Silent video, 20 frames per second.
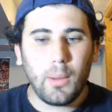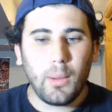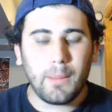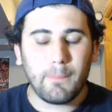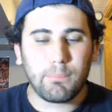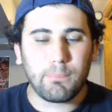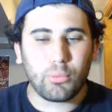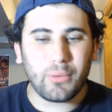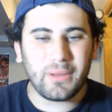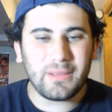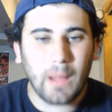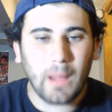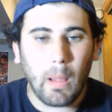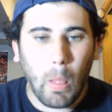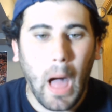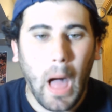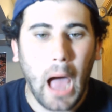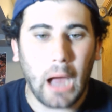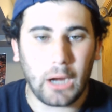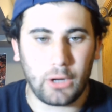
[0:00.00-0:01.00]
bring the
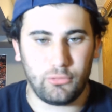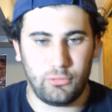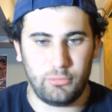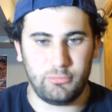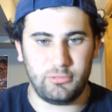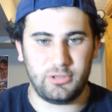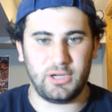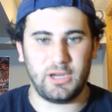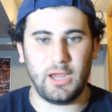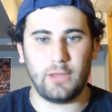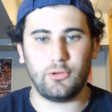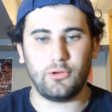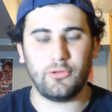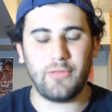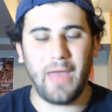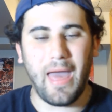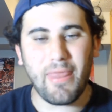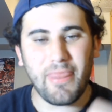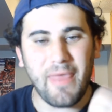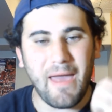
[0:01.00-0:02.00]
locker room together,
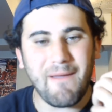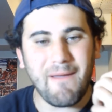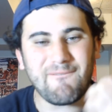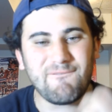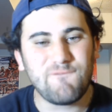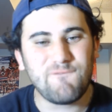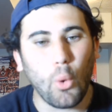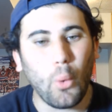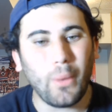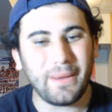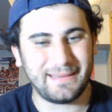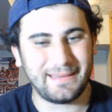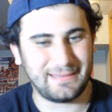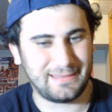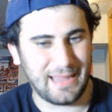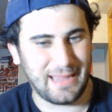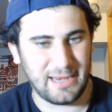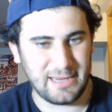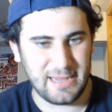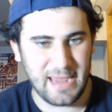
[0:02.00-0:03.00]
that voice
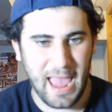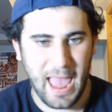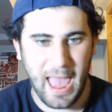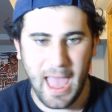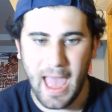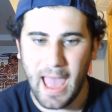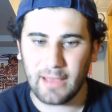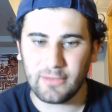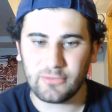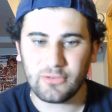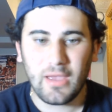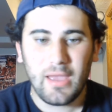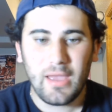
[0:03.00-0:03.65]
that he has.